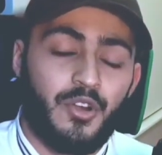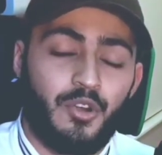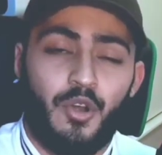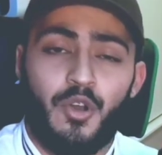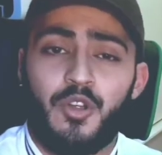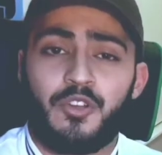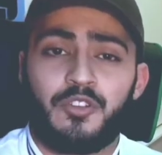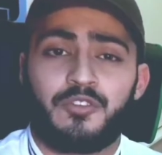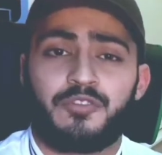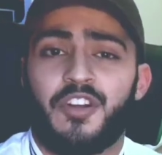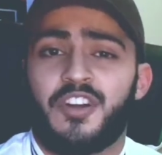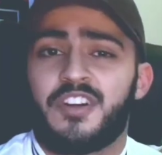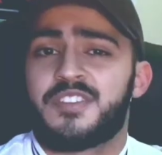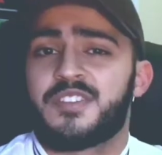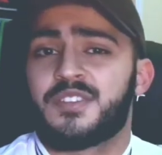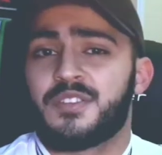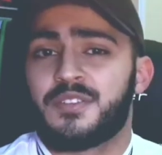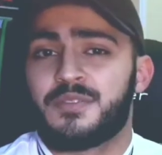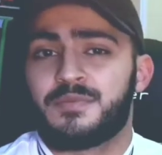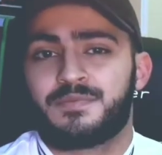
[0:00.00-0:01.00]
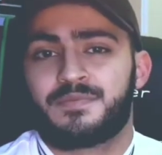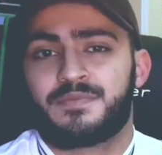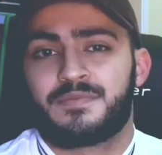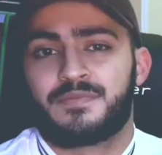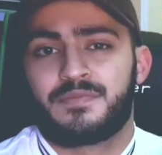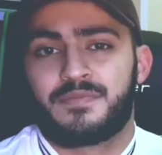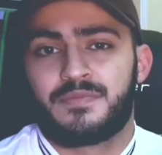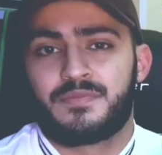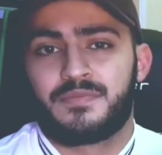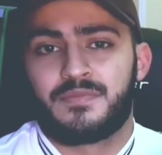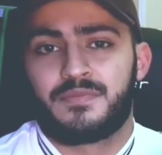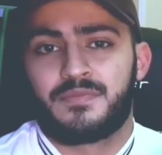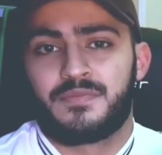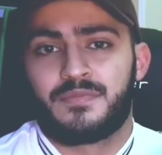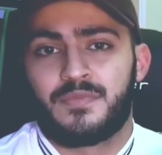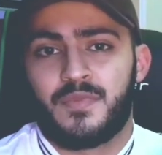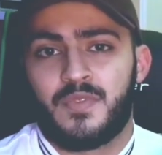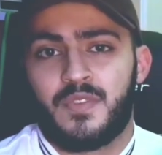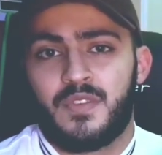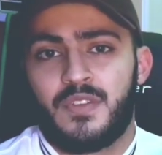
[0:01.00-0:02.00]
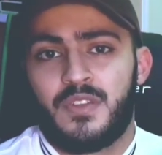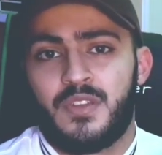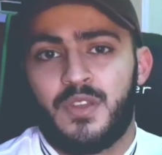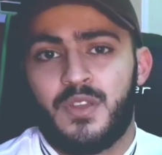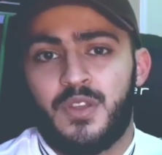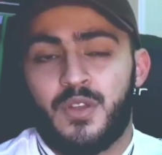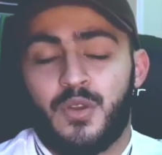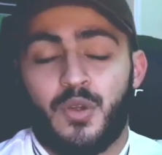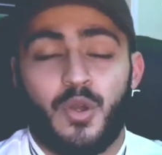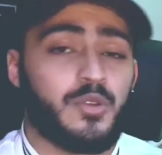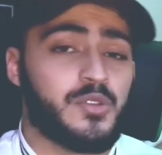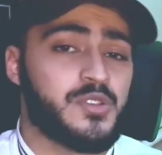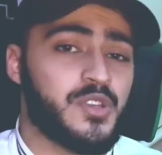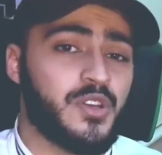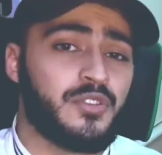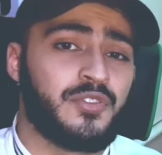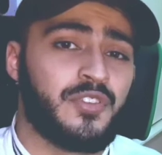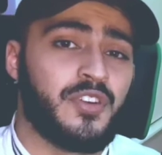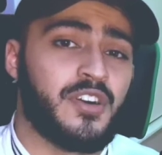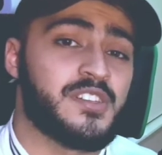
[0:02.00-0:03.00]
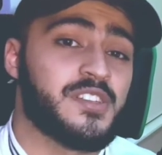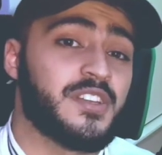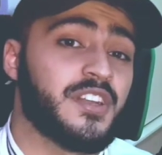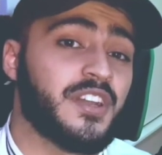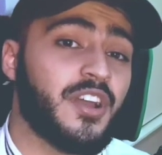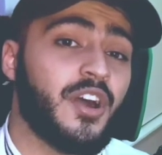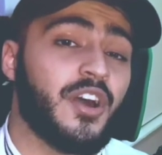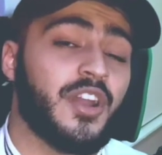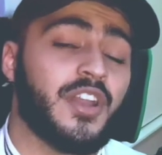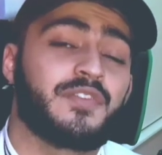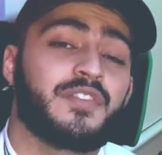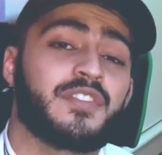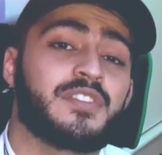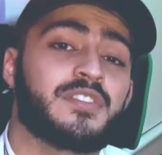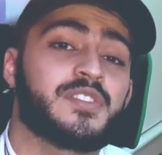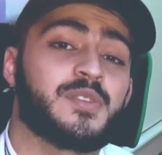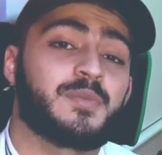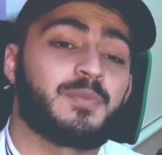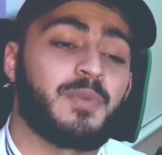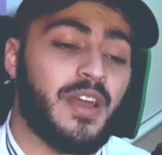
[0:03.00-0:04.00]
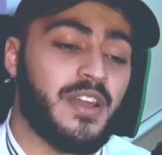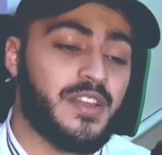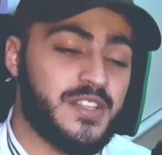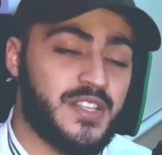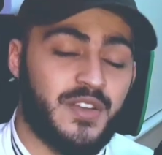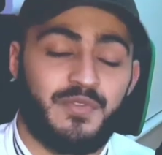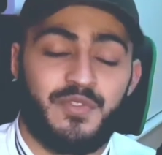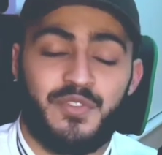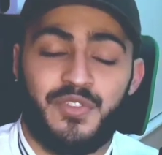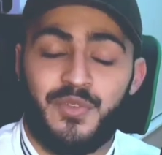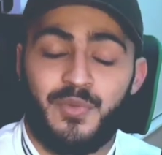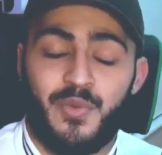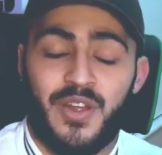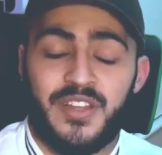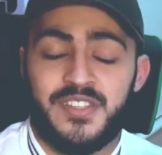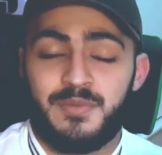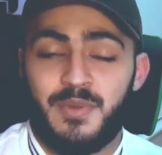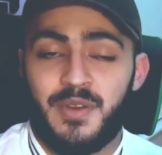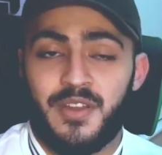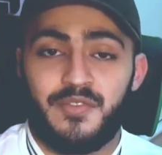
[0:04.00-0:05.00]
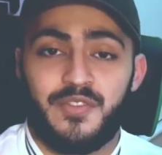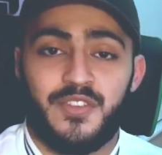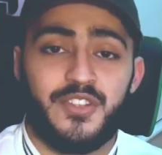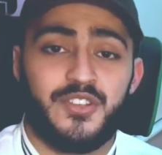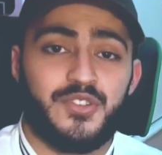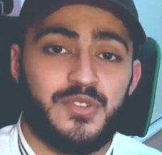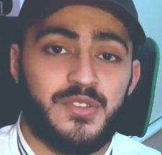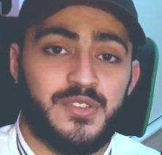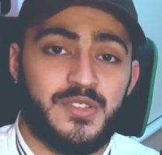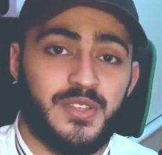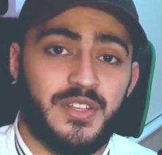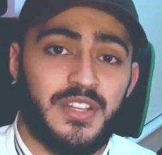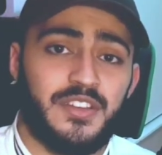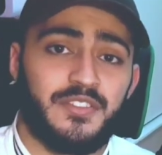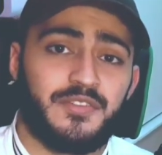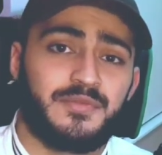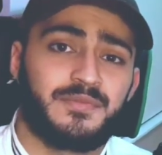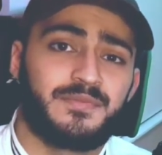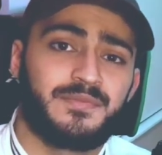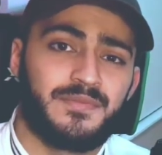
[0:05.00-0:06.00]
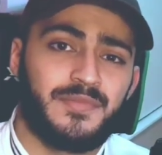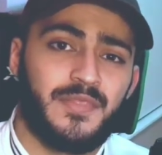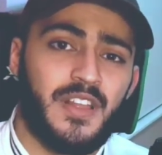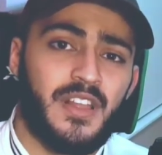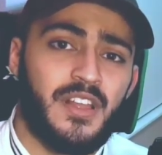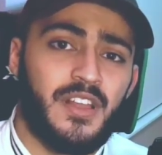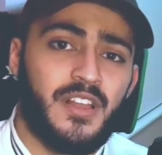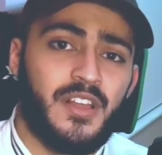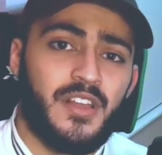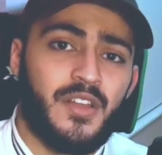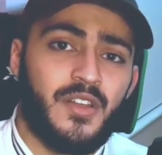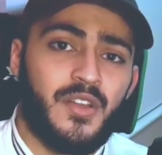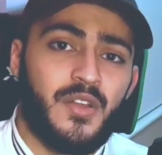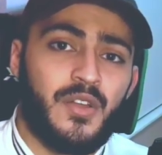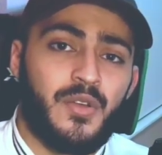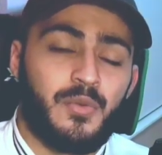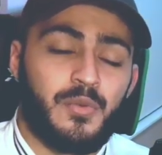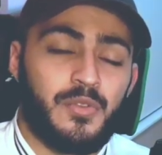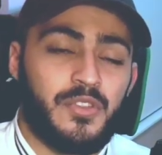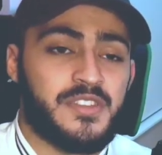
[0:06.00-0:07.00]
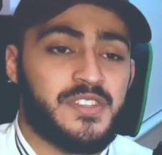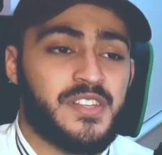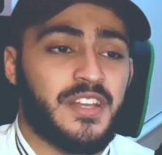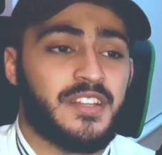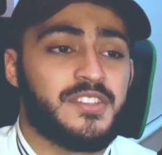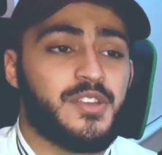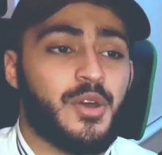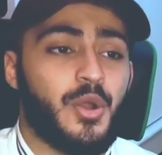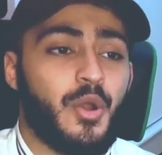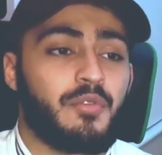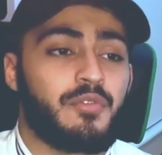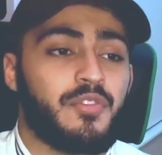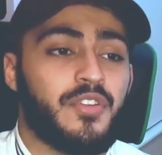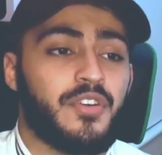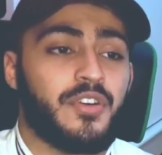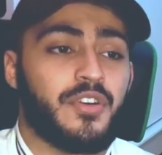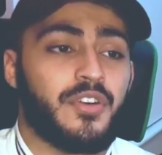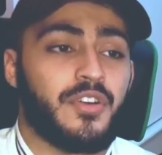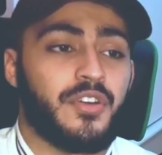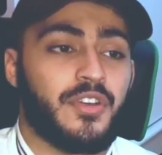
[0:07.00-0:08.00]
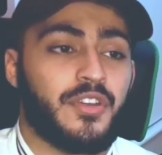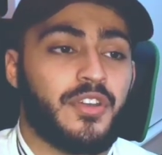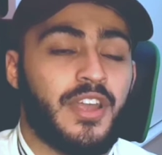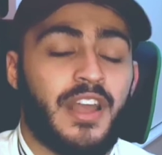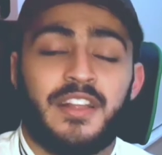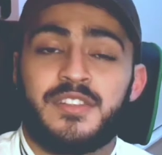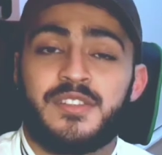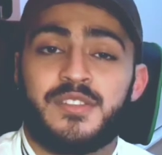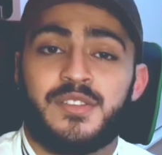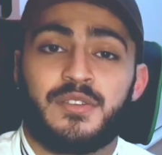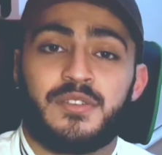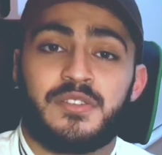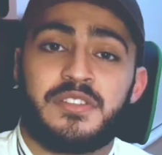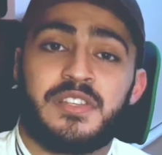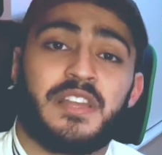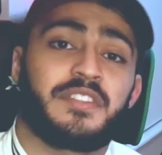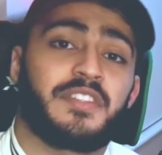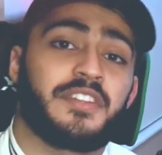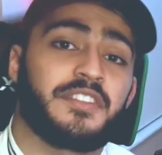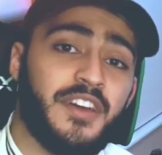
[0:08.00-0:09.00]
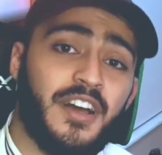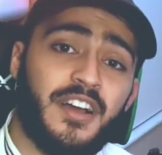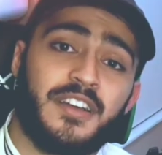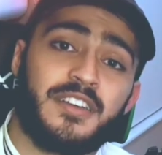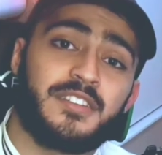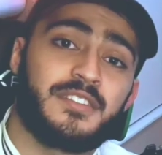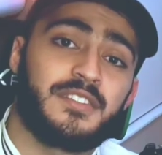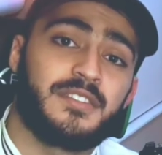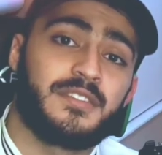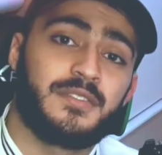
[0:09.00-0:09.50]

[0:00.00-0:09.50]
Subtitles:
growing faster, growing so fast that it can't even supply itself with the right amount of nutrients to live, with the center of the cancer inside the duct